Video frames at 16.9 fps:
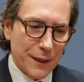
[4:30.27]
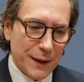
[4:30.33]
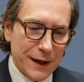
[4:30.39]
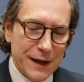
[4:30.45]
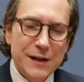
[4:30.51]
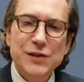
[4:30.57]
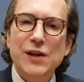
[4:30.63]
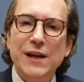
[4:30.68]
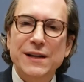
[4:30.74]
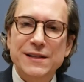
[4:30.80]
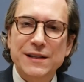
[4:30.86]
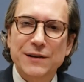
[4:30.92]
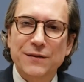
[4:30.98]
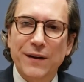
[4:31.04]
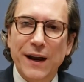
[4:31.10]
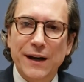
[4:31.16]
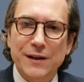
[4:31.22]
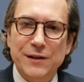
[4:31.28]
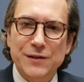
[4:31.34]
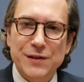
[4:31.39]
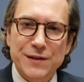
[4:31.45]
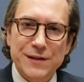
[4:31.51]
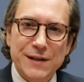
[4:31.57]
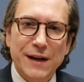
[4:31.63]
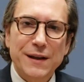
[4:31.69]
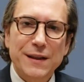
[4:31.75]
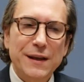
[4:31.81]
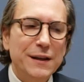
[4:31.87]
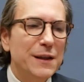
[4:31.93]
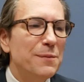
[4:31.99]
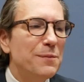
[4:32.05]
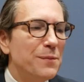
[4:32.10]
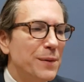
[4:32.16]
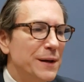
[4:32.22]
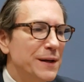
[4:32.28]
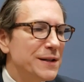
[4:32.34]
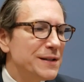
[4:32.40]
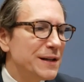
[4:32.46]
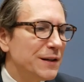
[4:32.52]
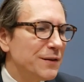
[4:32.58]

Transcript: Each has advantages, and I think the biggest